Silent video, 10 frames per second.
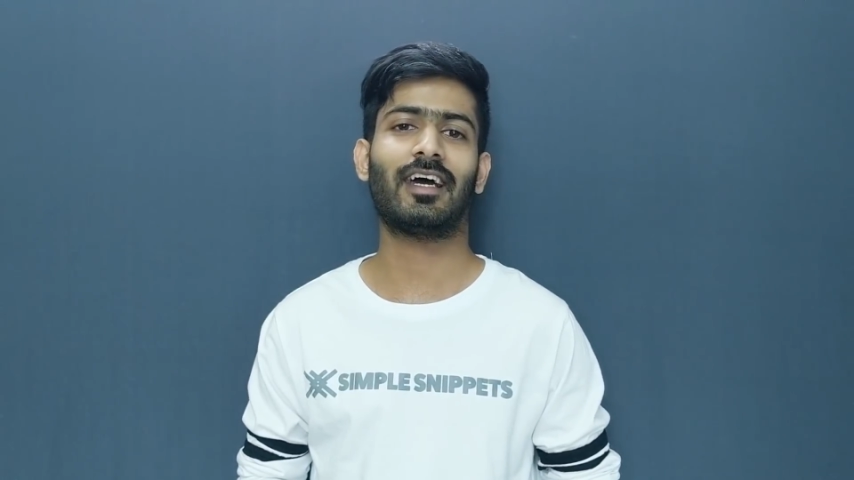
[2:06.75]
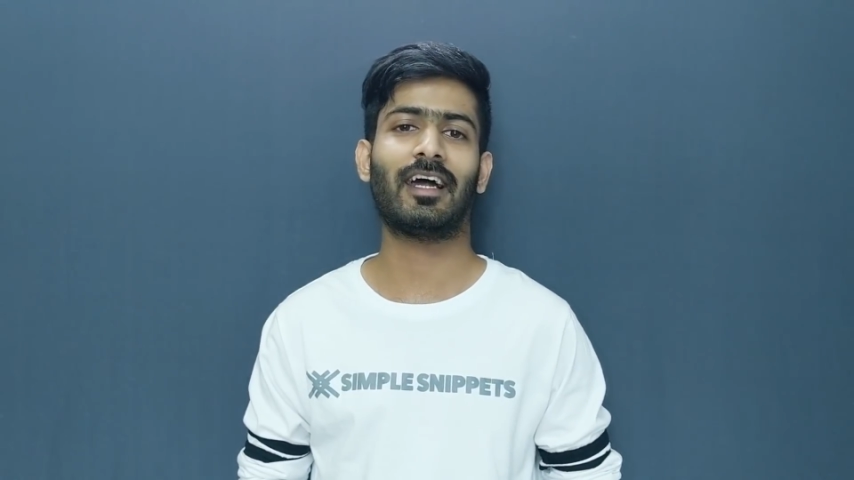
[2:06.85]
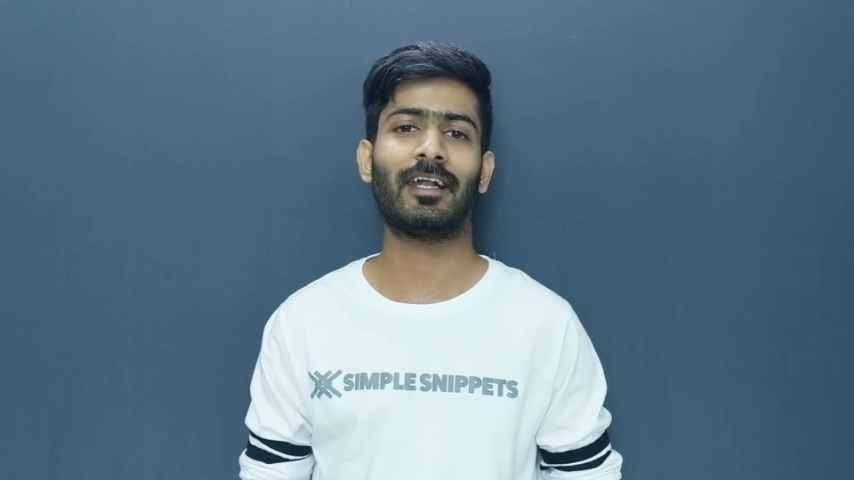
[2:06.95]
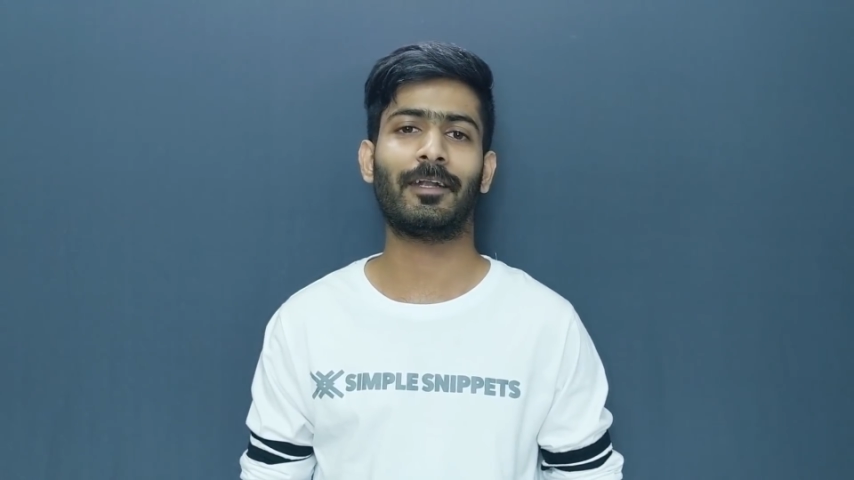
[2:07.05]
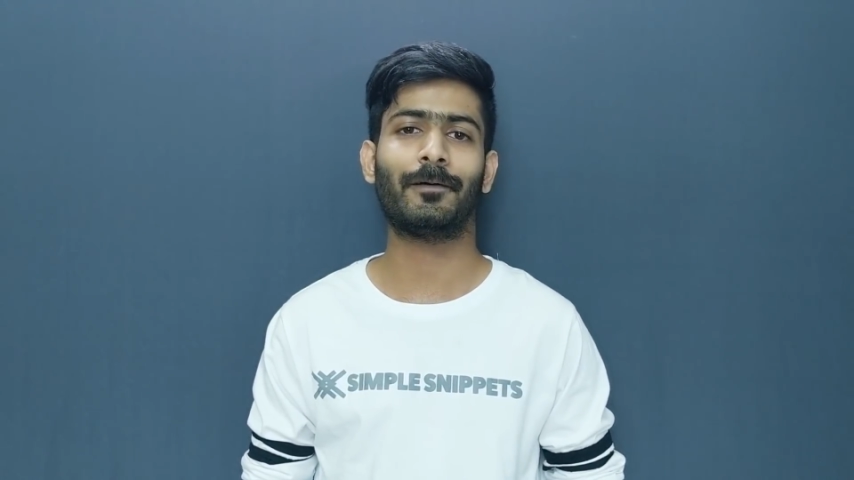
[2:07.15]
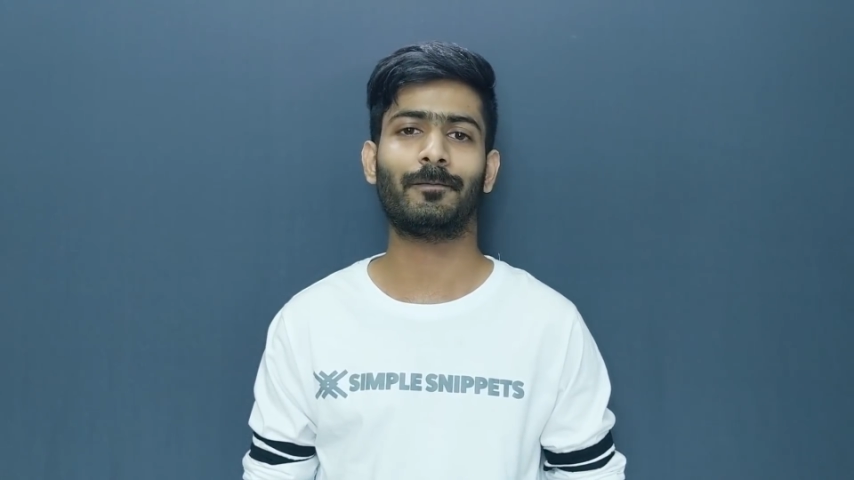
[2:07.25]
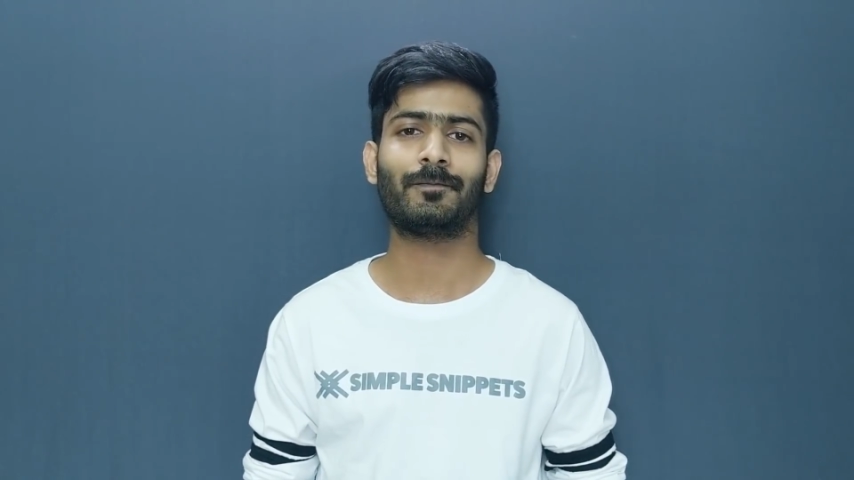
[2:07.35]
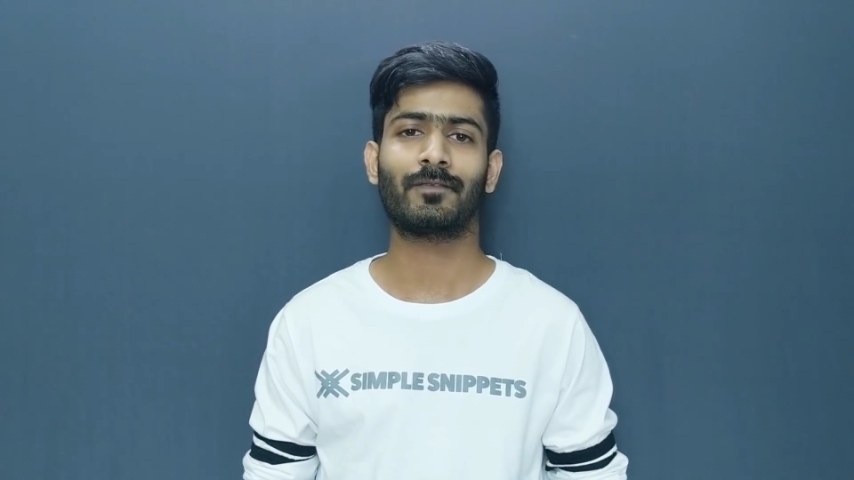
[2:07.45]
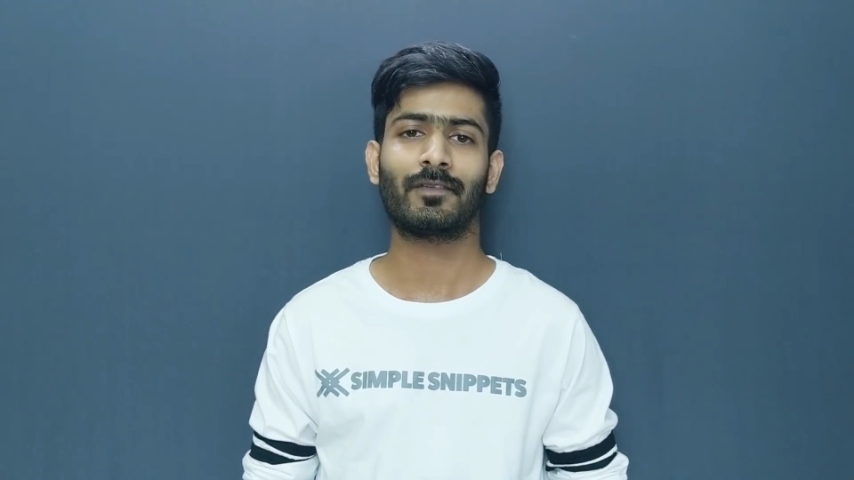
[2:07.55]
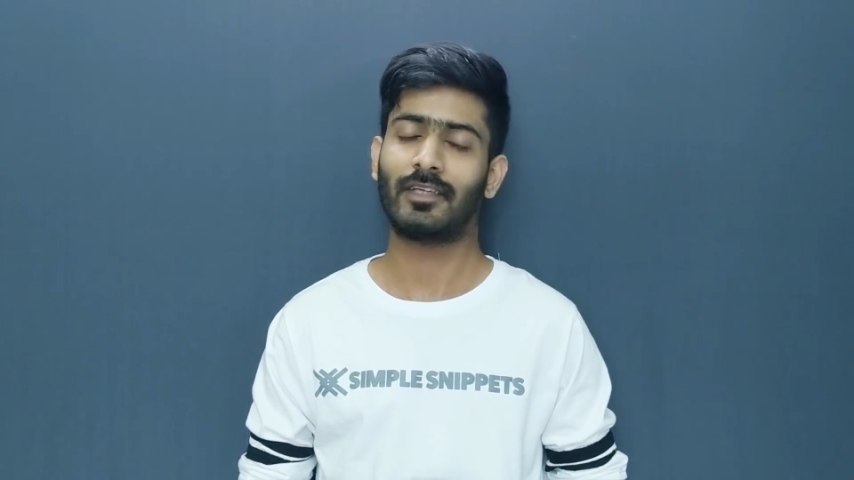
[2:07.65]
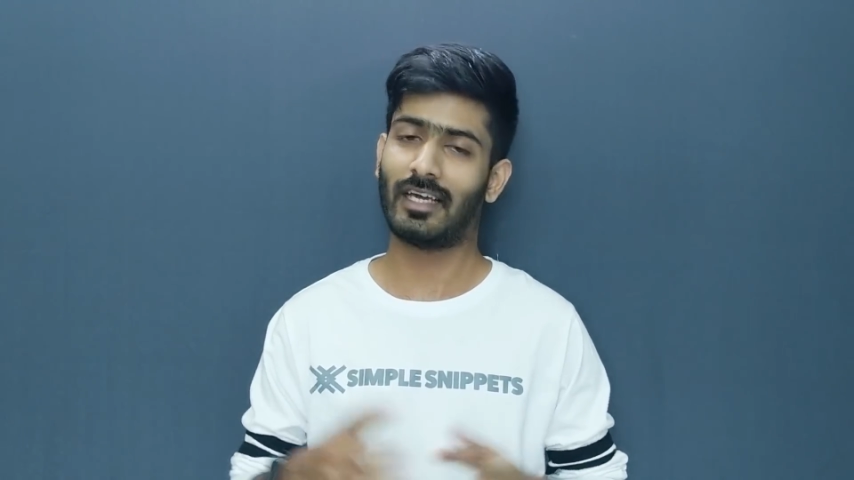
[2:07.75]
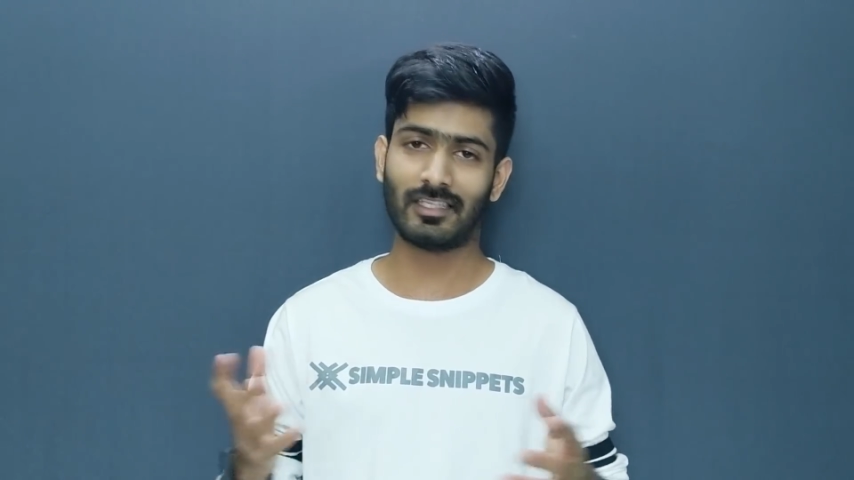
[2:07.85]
And yeah,